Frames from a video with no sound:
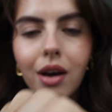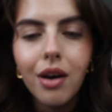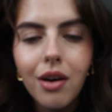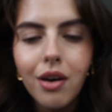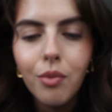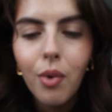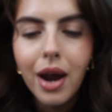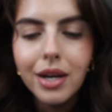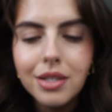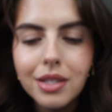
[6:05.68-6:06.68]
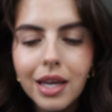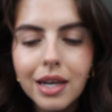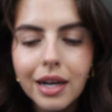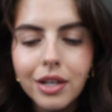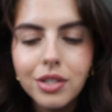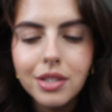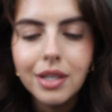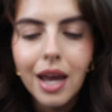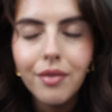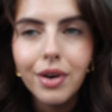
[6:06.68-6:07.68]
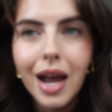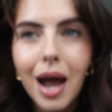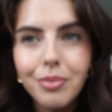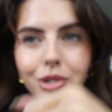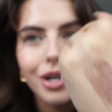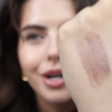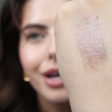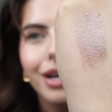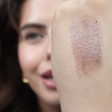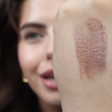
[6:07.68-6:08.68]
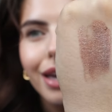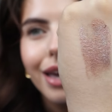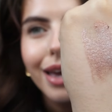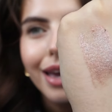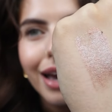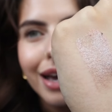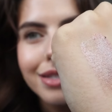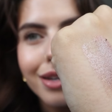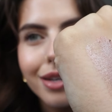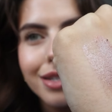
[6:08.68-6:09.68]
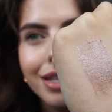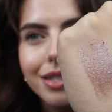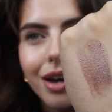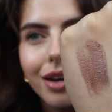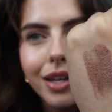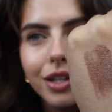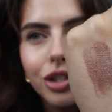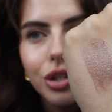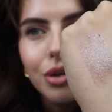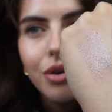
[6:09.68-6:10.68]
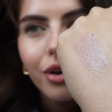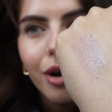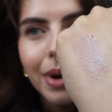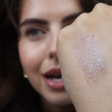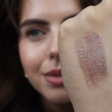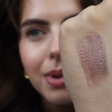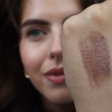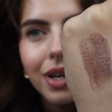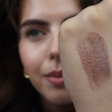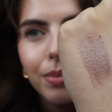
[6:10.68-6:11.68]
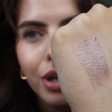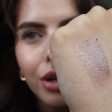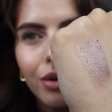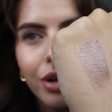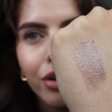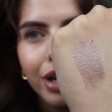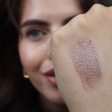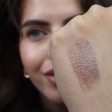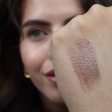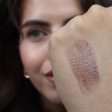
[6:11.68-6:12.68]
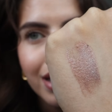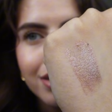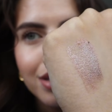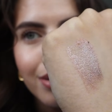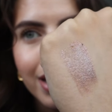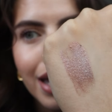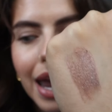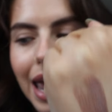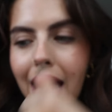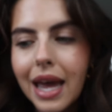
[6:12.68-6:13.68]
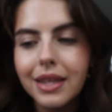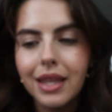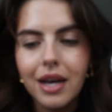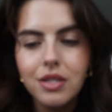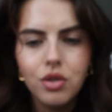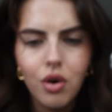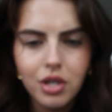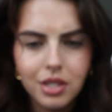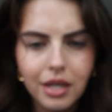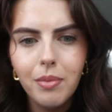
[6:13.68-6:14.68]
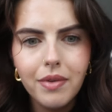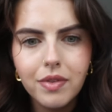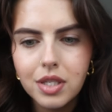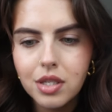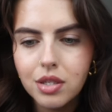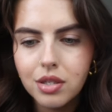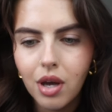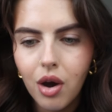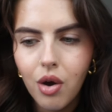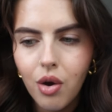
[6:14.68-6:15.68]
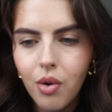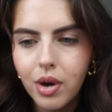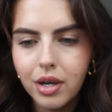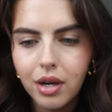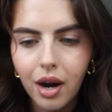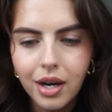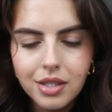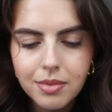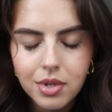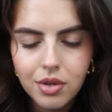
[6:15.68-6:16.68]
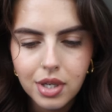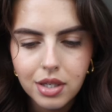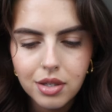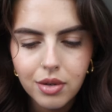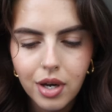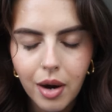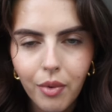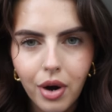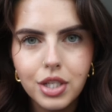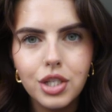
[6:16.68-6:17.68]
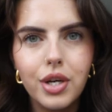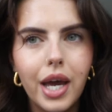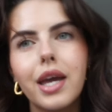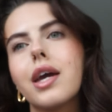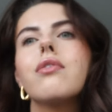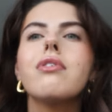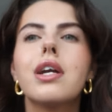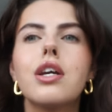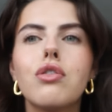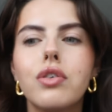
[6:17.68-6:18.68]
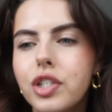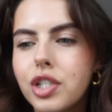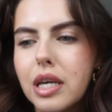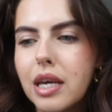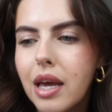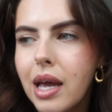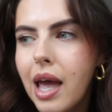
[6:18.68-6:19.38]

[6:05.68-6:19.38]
why does like glitter just never capture as nicely? It's kind of like a duochrome. It has a bit of like a blue and green reflex to it. That is gorgeous. That formula of this is so nice. I'm so excited to look. I want to do like a really grungy,